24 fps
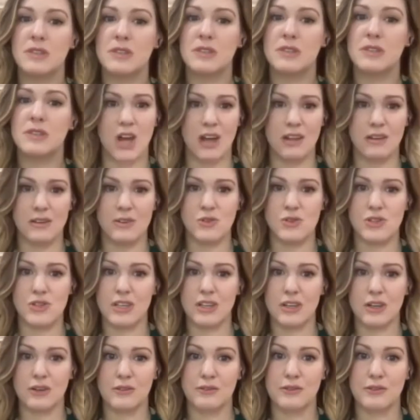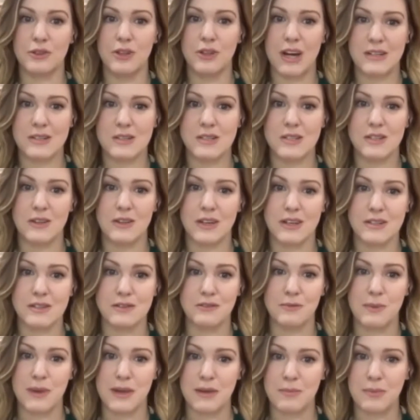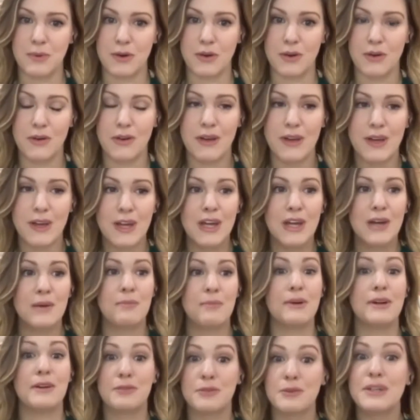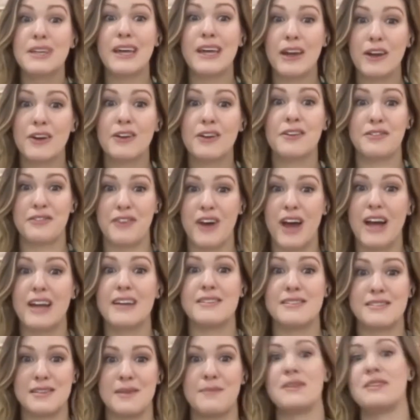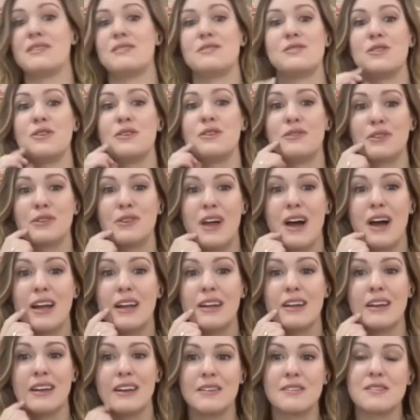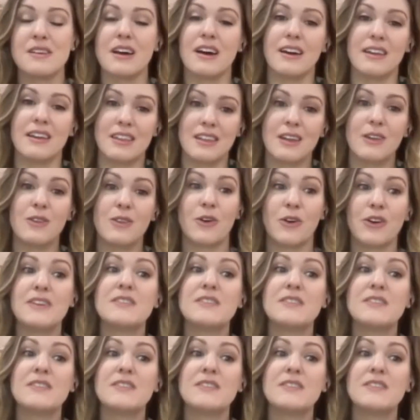challenging year for lots and lots of people. But if we care to find some of the silver linings, I think there is a